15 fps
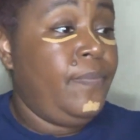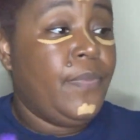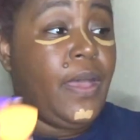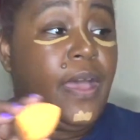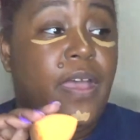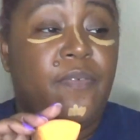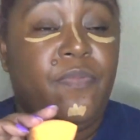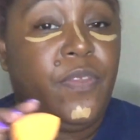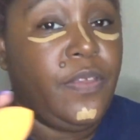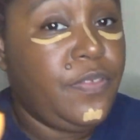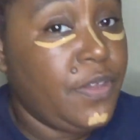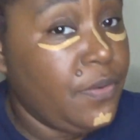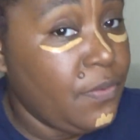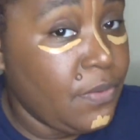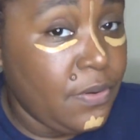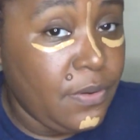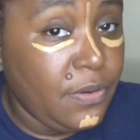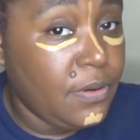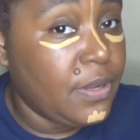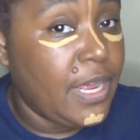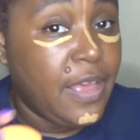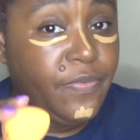I have nothing wrong.
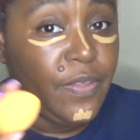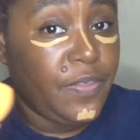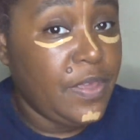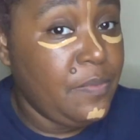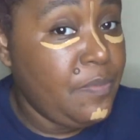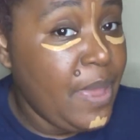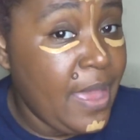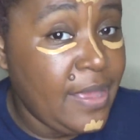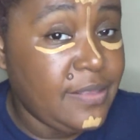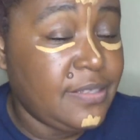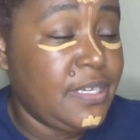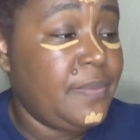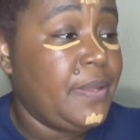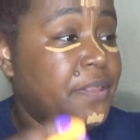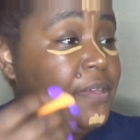I have nothing bad to say about the